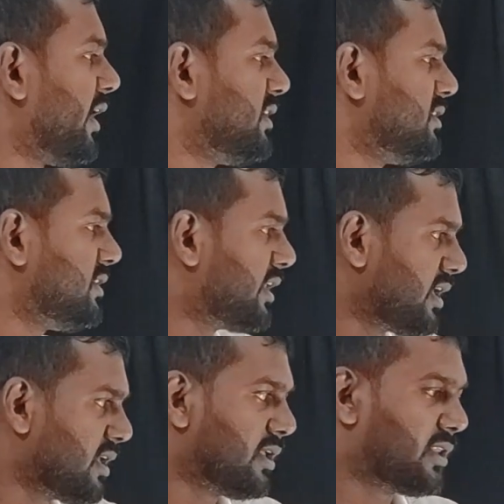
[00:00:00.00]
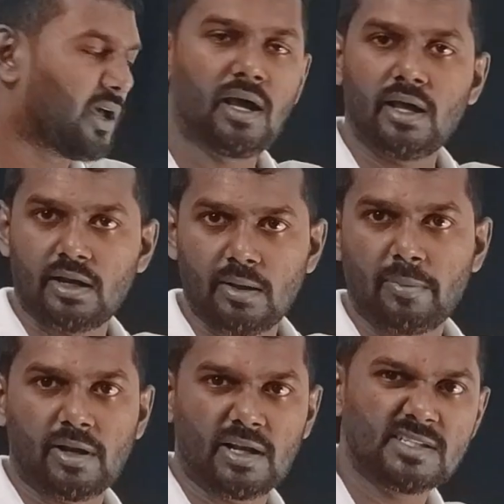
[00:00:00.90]
find
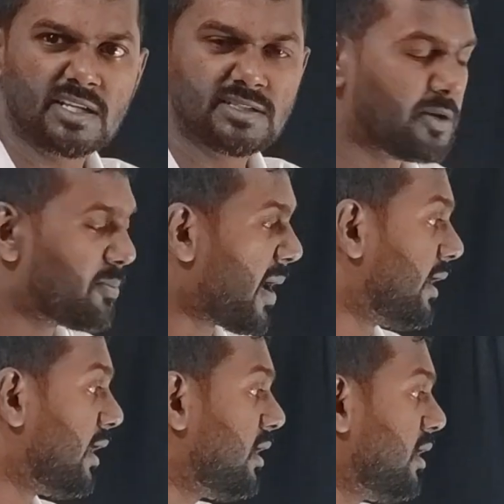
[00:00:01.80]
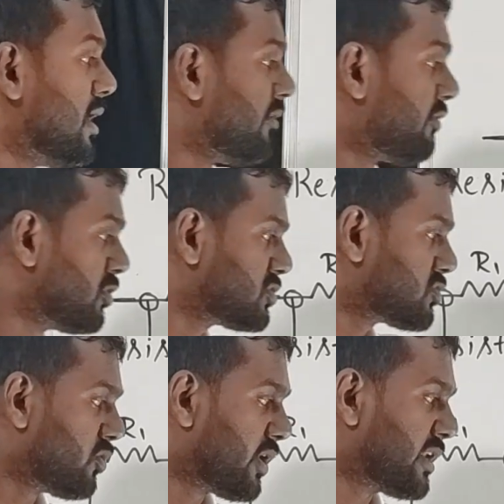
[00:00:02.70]
the resistance in parallel, few
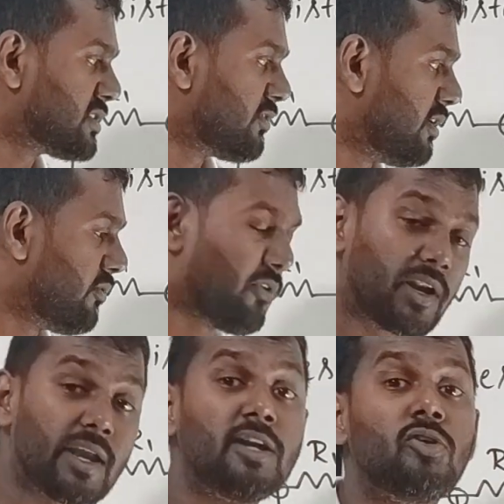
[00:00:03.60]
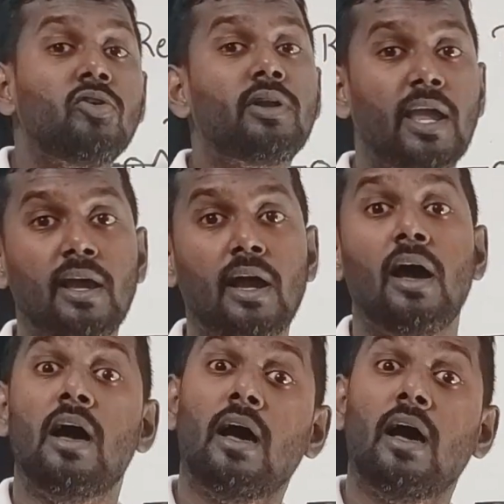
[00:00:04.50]
students will forget to take